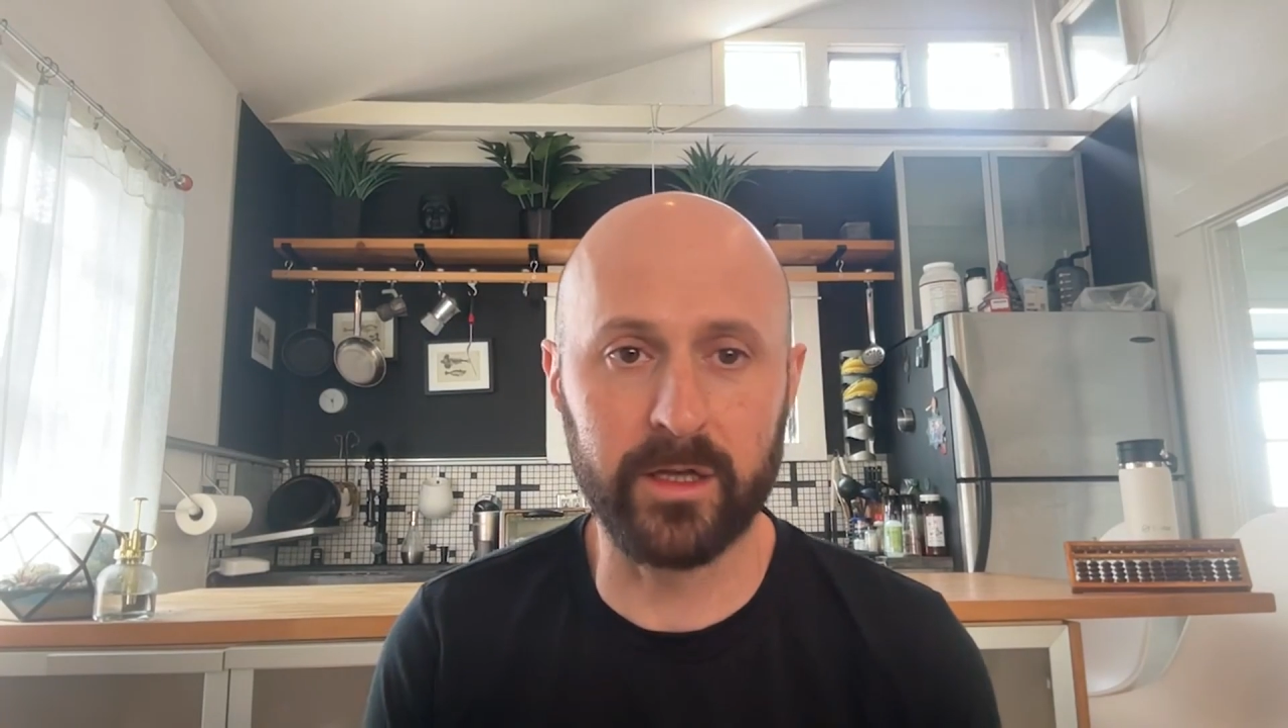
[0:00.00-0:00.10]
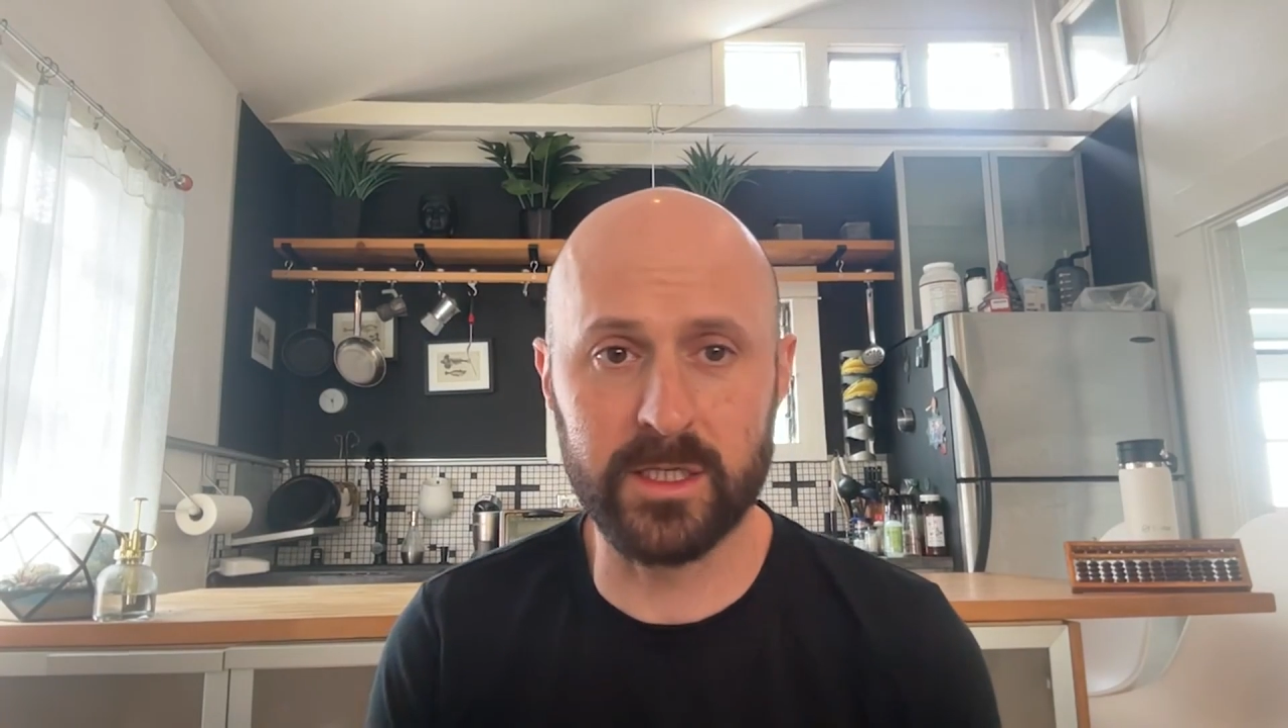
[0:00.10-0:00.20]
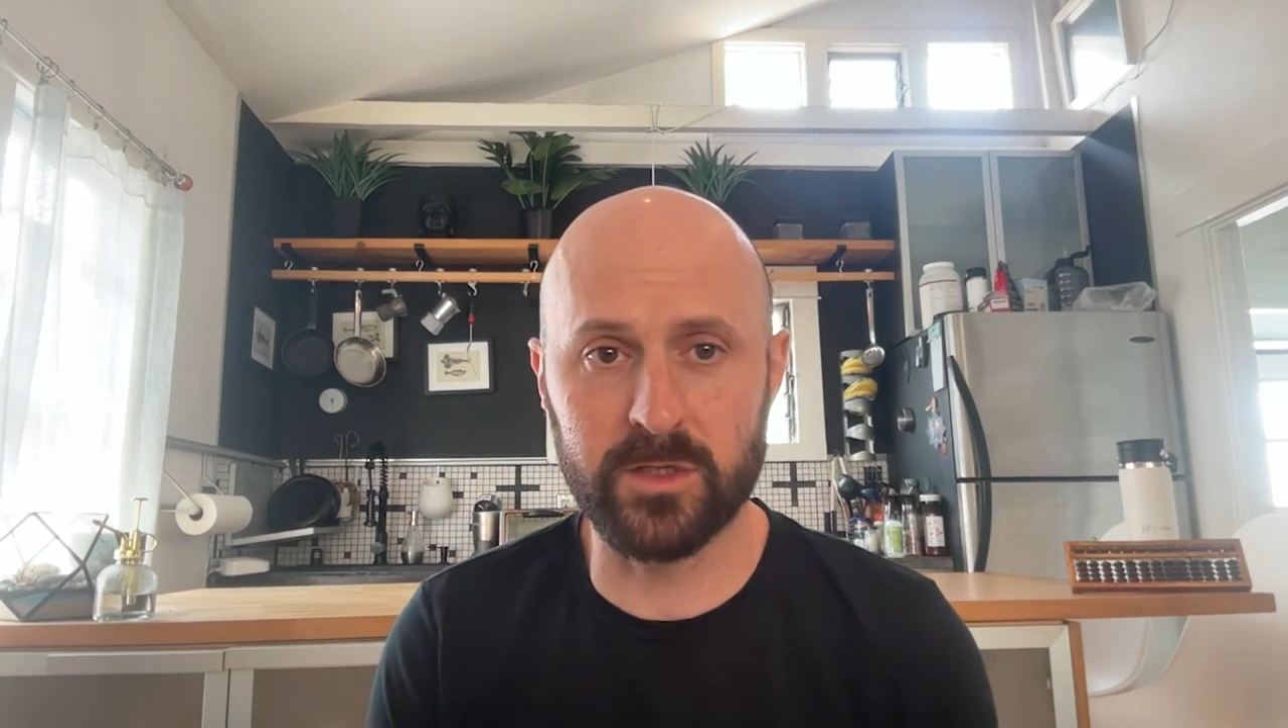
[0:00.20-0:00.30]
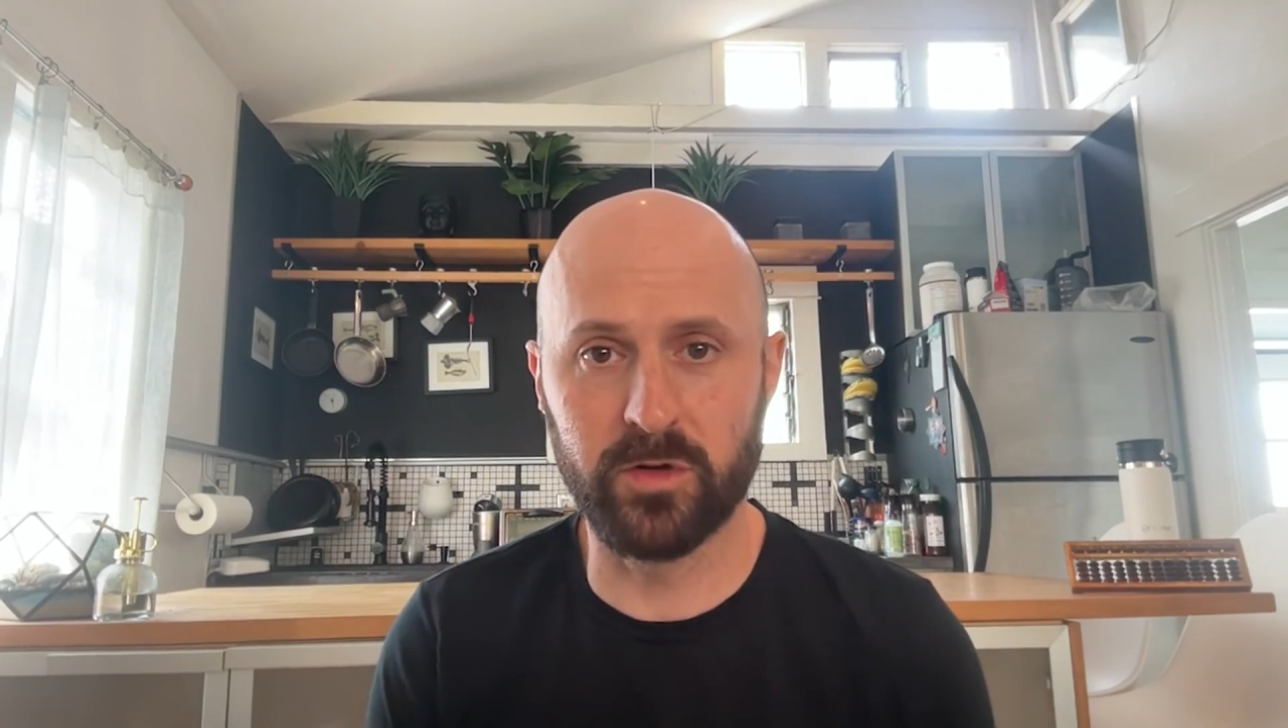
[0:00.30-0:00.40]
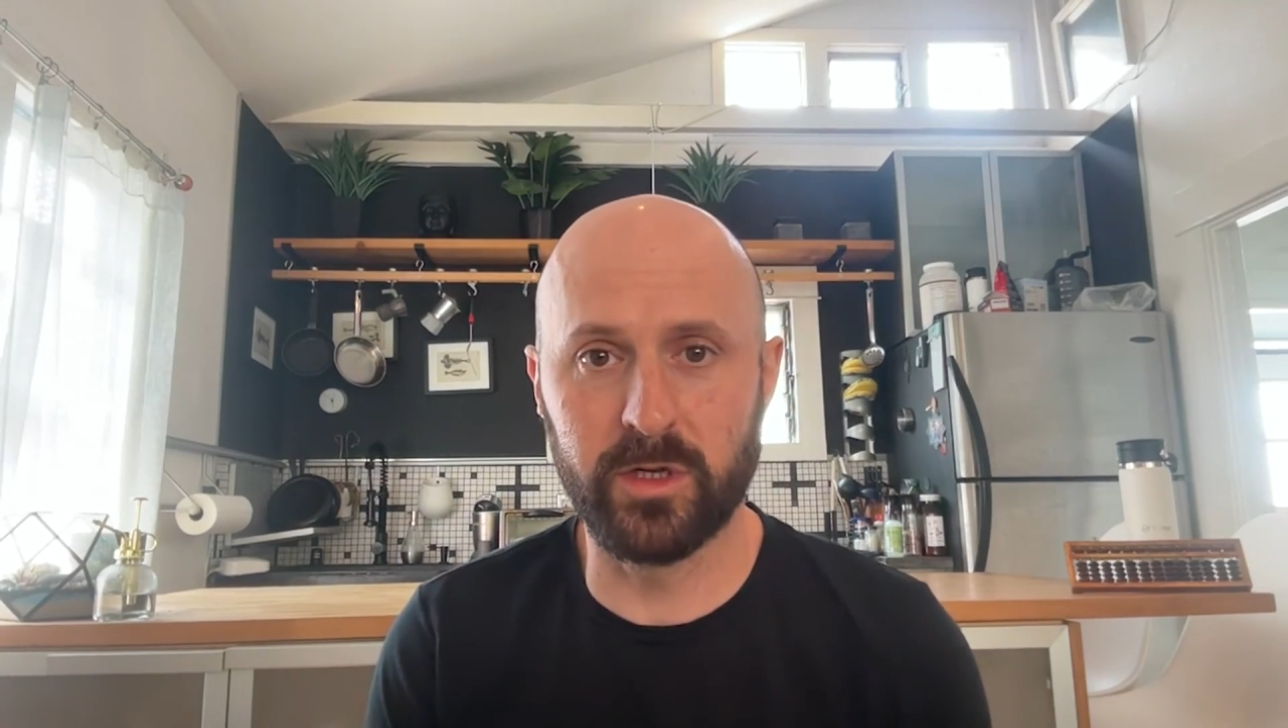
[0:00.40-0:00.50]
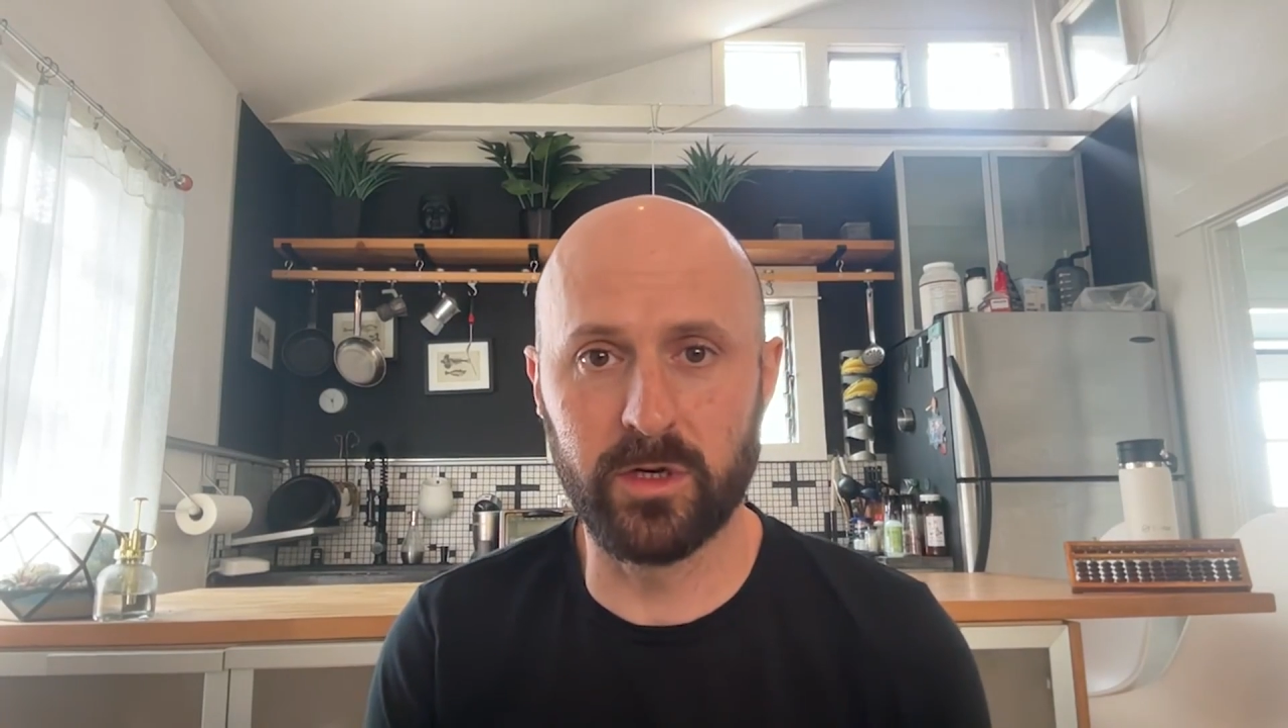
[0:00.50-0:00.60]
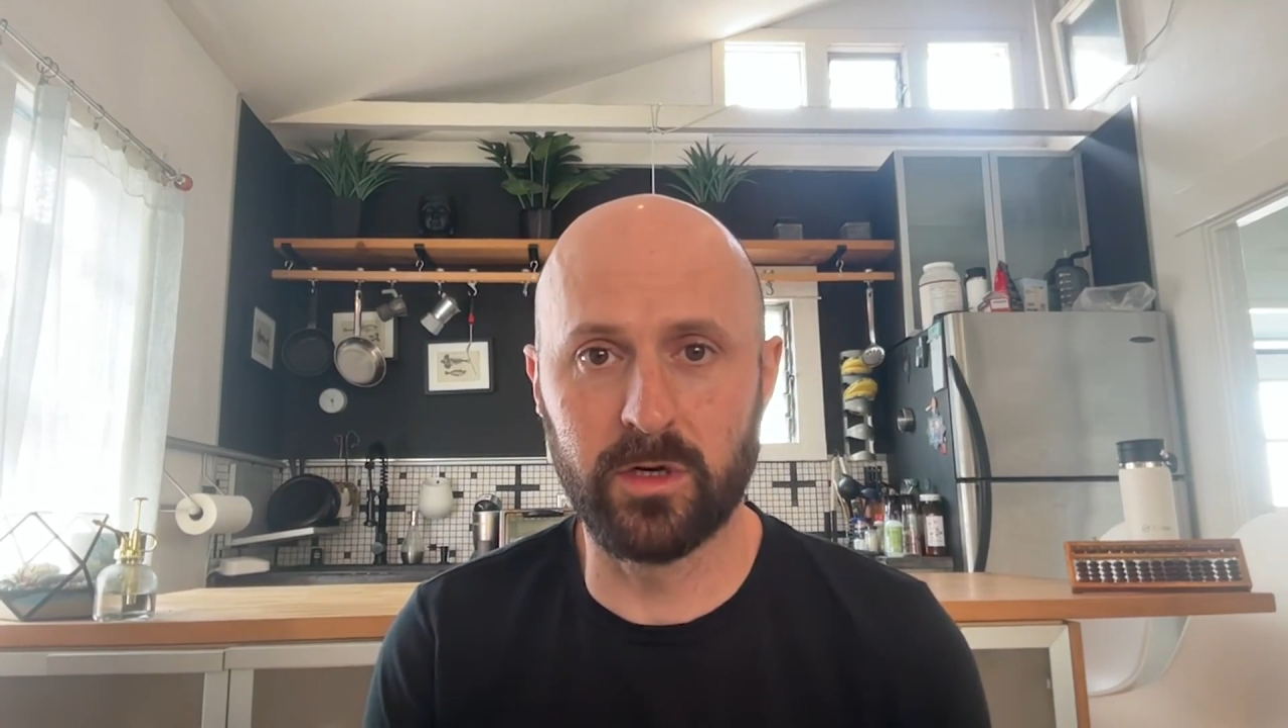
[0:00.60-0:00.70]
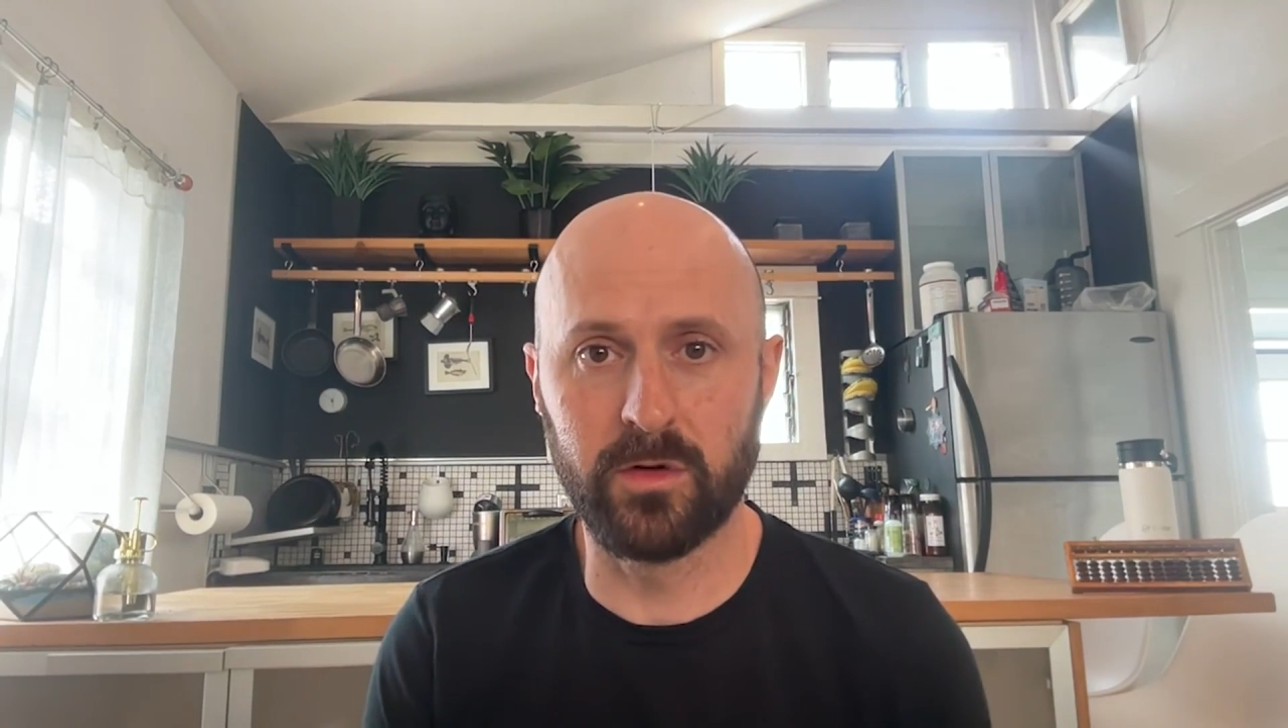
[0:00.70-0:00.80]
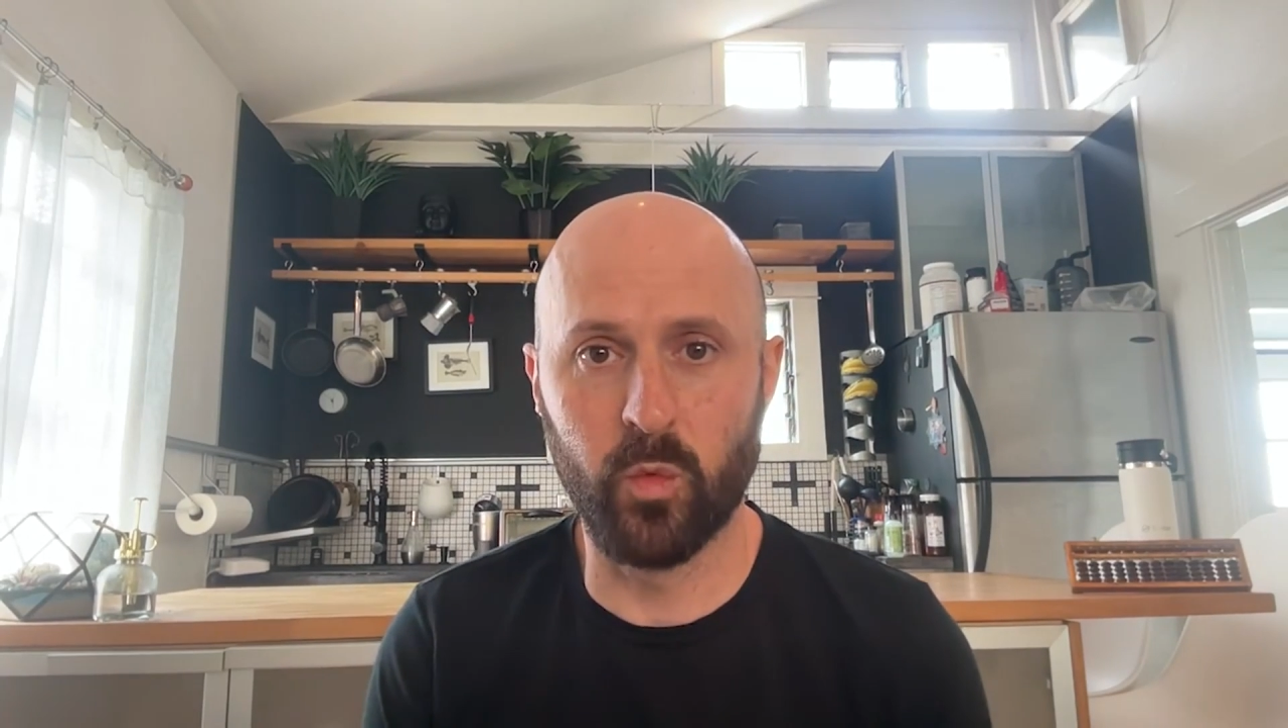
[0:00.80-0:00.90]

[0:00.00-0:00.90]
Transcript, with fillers: custodial